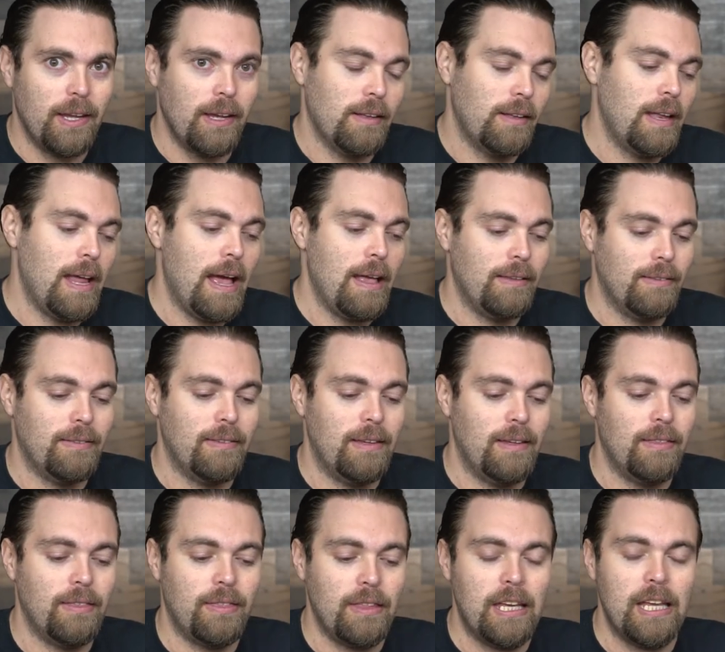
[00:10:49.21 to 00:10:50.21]
It has
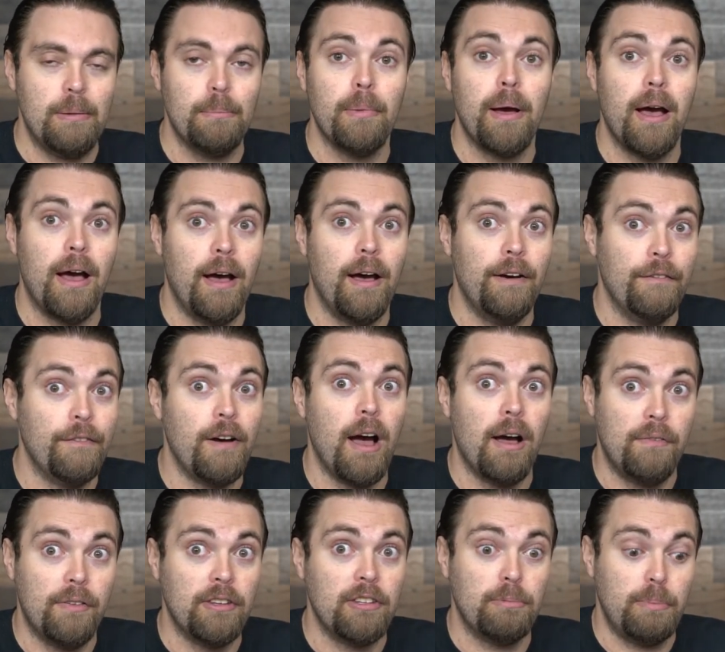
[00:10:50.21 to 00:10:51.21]
the theme of
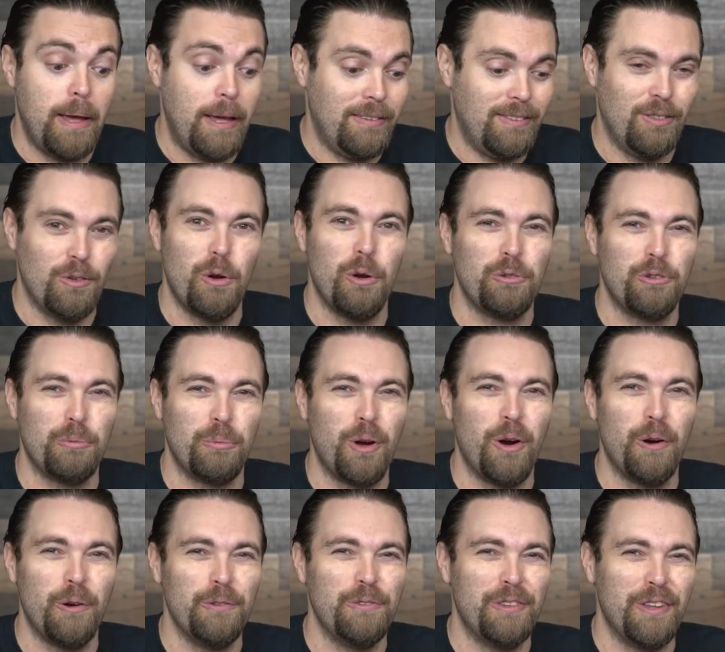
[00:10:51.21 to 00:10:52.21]
office space, and there are some
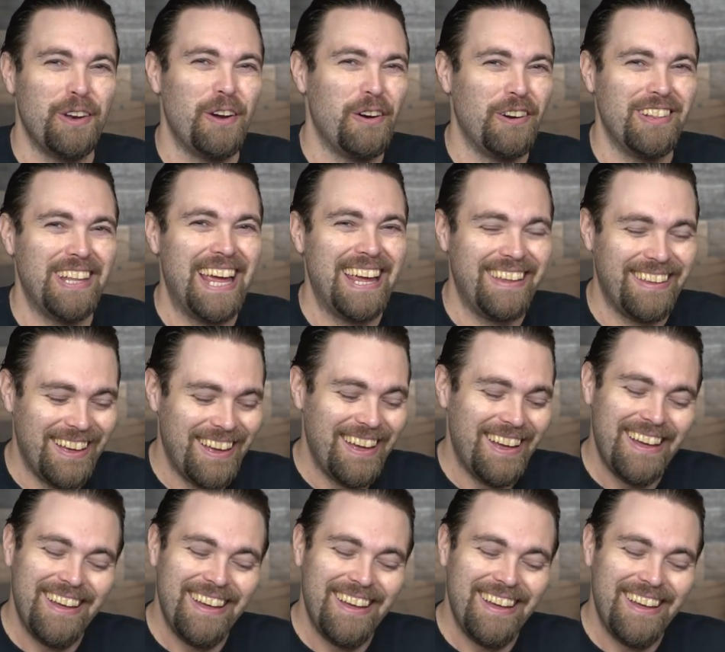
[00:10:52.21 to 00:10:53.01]
cards that are like